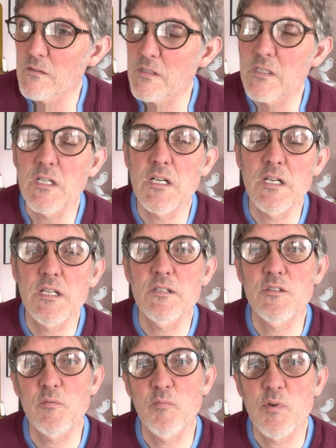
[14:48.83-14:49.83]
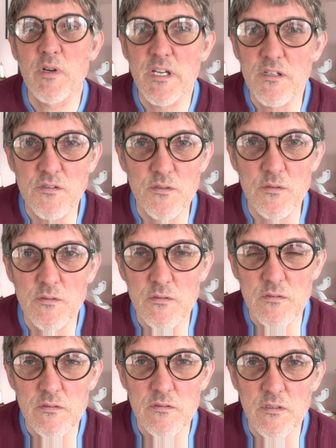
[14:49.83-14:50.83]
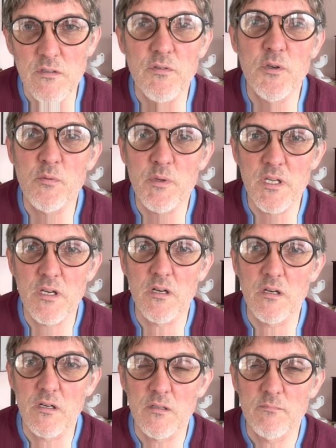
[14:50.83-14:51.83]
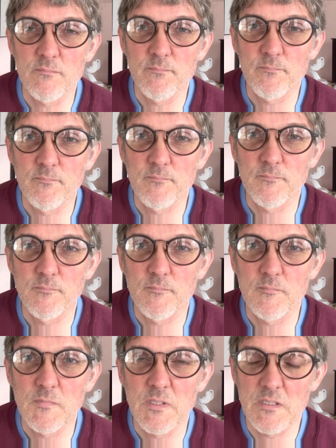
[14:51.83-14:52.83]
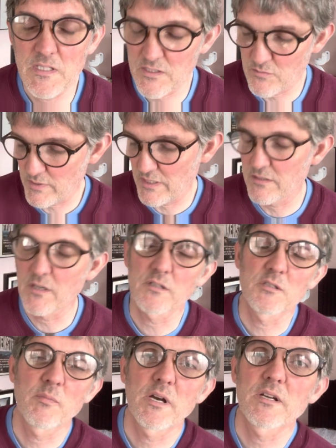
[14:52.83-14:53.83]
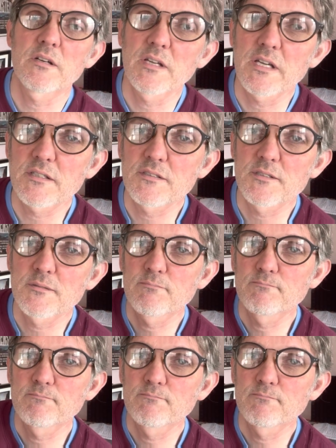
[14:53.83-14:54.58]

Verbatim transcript: an honest appraisal of who we are And that's what he talks about here next.